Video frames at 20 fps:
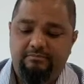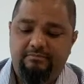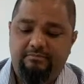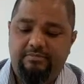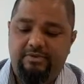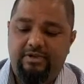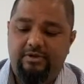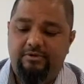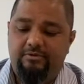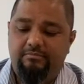
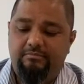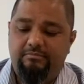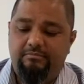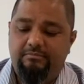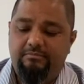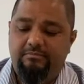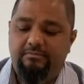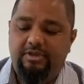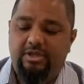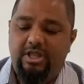you know,
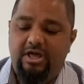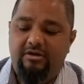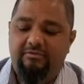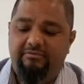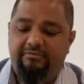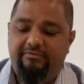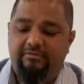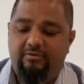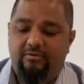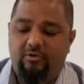
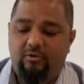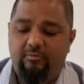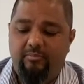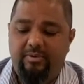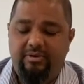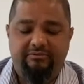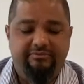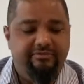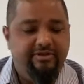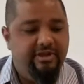love, hope,
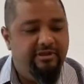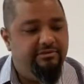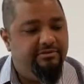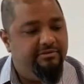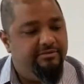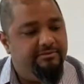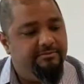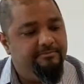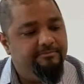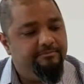and faith.
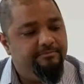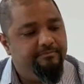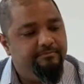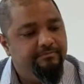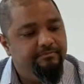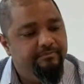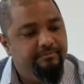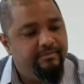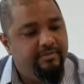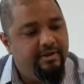
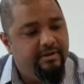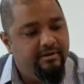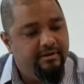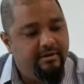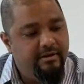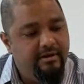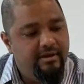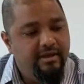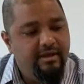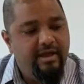
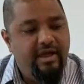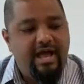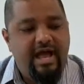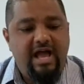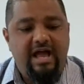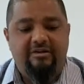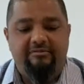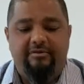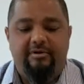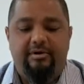I
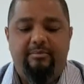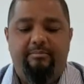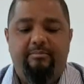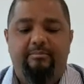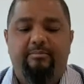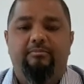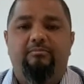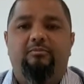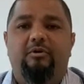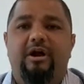have a
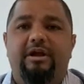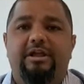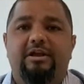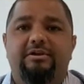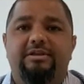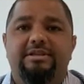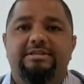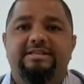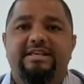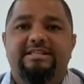rock here
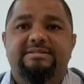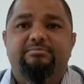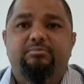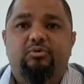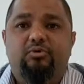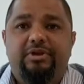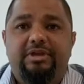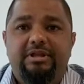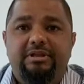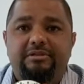that says
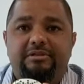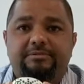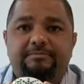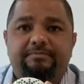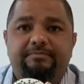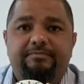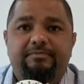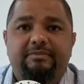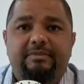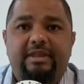breathe.
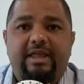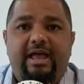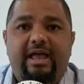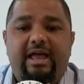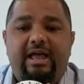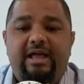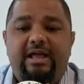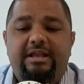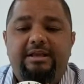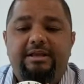
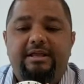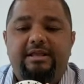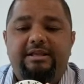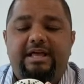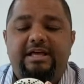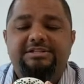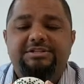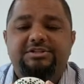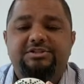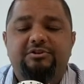And
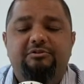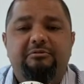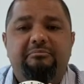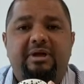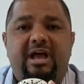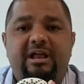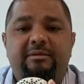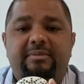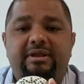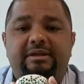that's just to
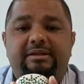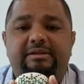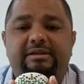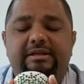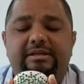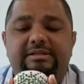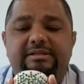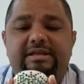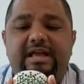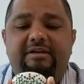remind me
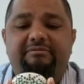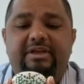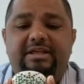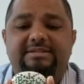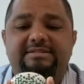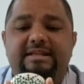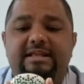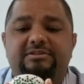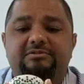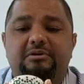that having a
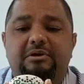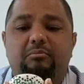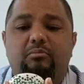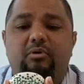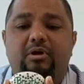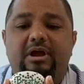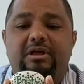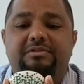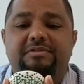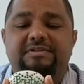centering
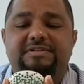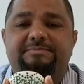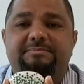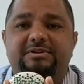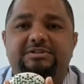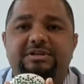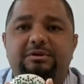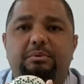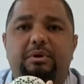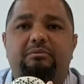breath,
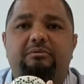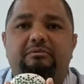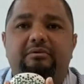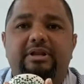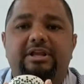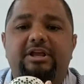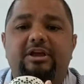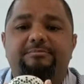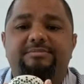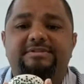especially when we're
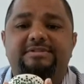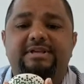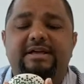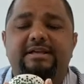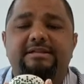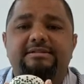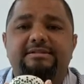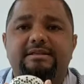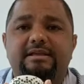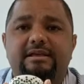really
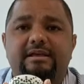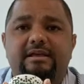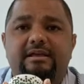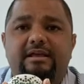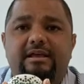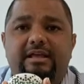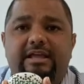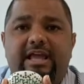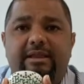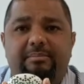upset,
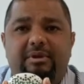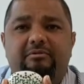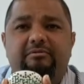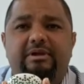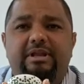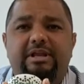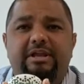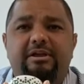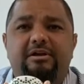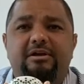can be
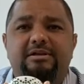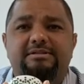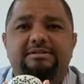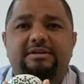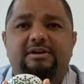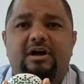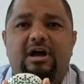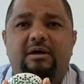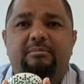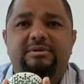really good to
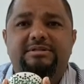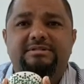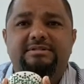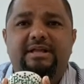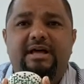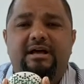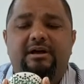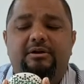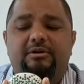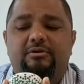calm us
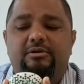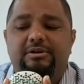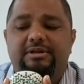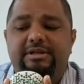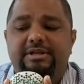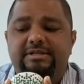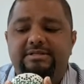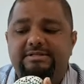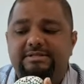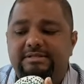down, or at
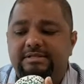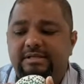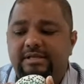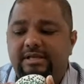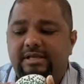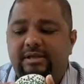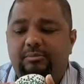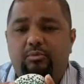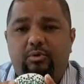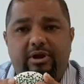least
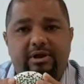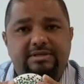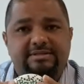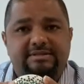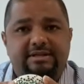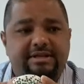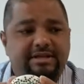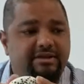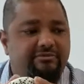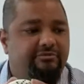bring us
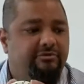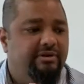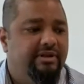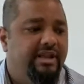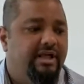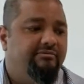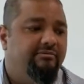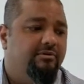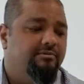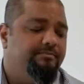to a different
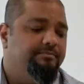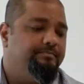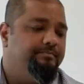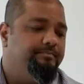level.